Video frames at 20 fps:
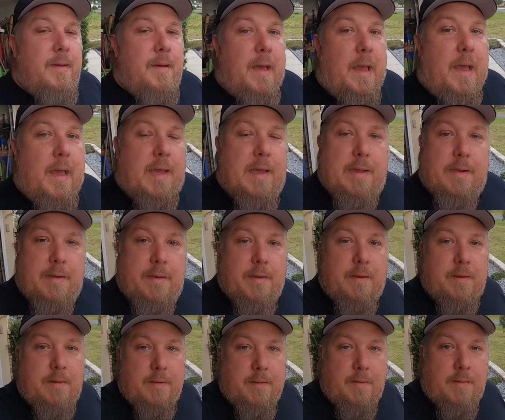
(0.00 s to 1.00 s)
And
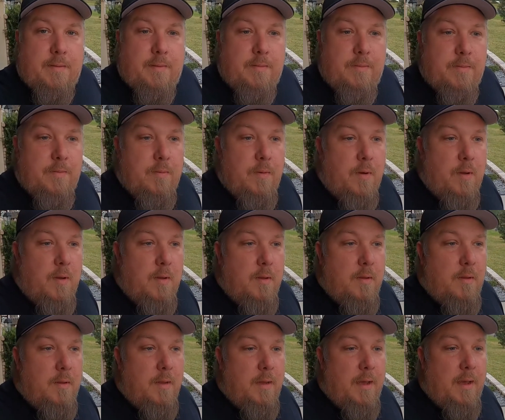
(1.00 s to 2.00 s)
uh,
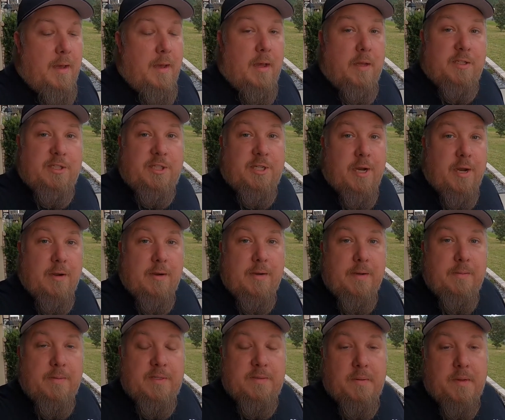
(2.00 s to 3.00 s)
uh, I'll share
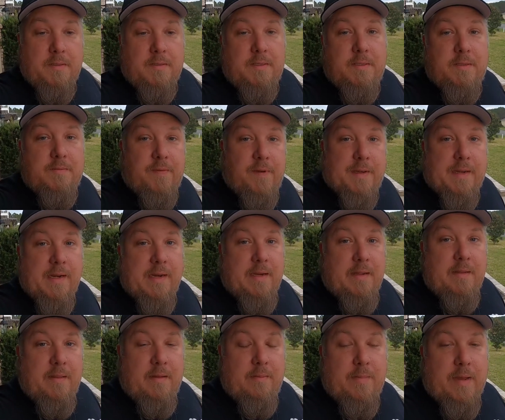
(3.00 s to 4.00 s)
any responses if I get
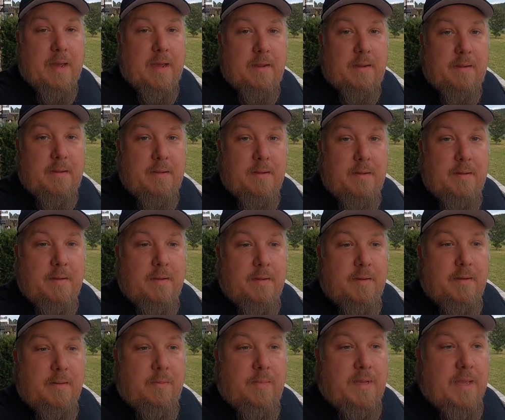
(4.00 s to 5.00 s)
anything back.
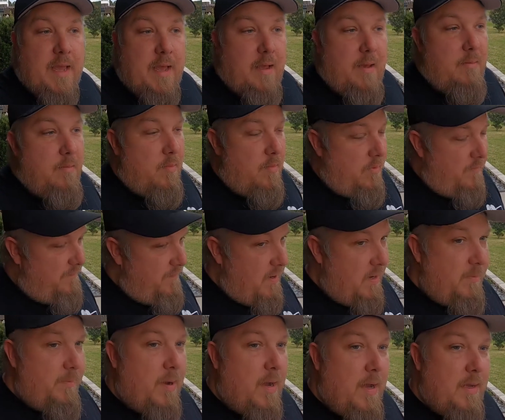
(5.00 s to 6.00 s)
But yeah, I'm
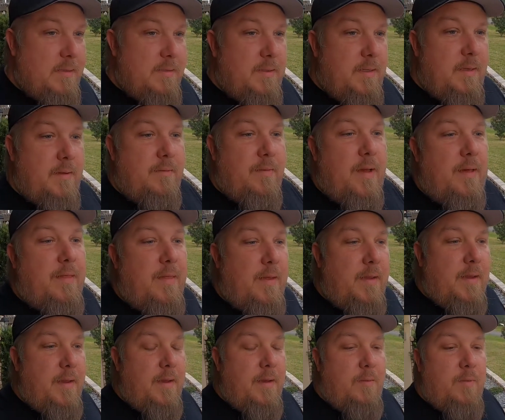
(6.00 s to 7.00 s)
very positive. I
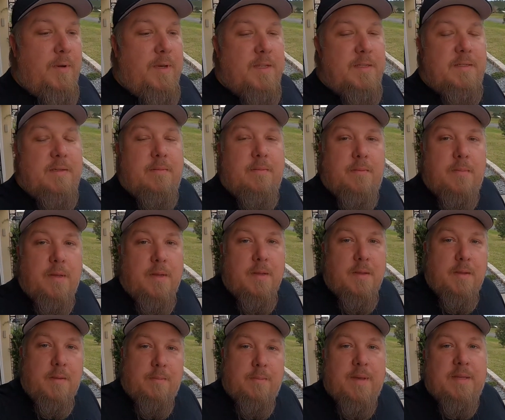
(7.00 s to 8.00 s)
think uh, we'll get some
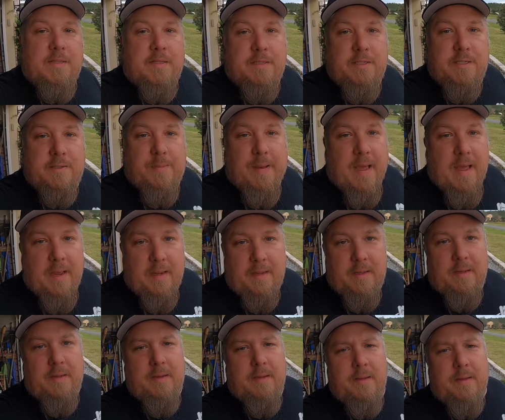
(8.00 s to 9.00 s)
messages
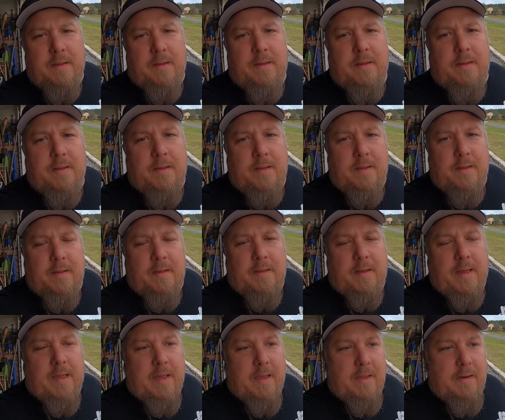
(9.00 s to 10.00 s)
back.
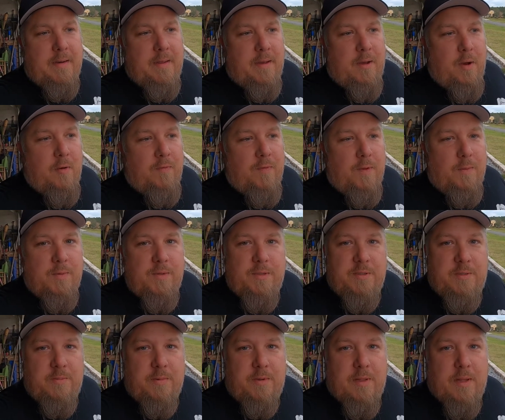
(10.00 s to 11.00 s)
And uh, hopefully we'll
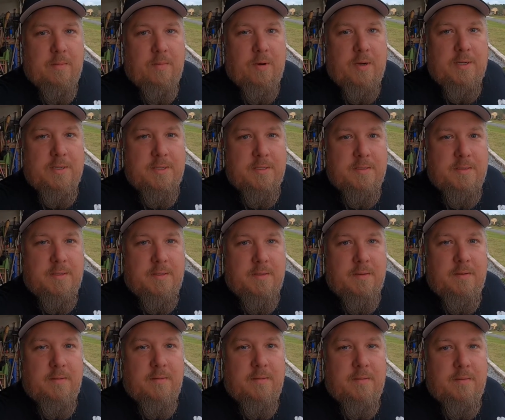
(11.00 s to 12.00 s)
do some collaborations.
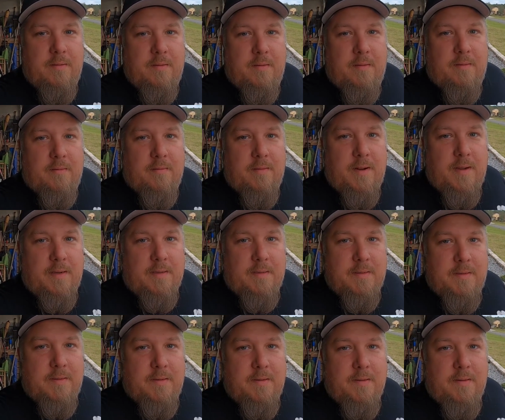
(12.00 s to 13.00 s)
All
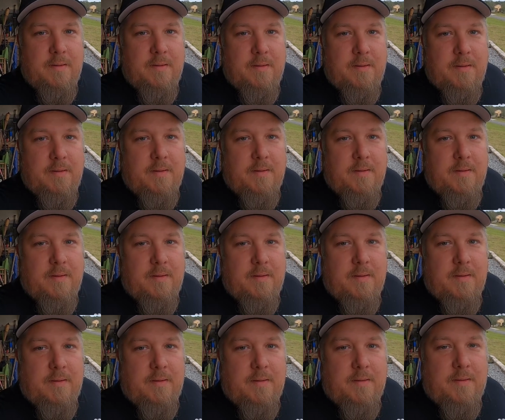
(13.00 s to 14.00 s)
right.
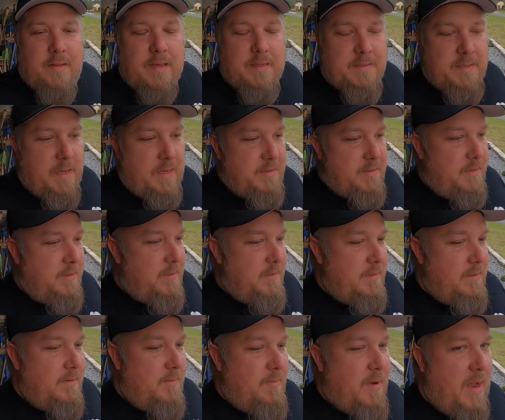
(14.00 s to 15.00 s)
Thanks, guys.
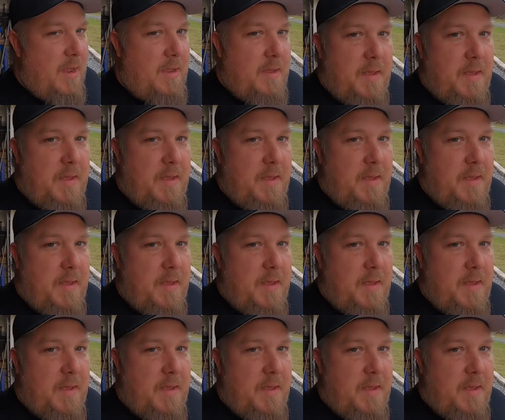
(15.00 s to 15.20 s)
Bye.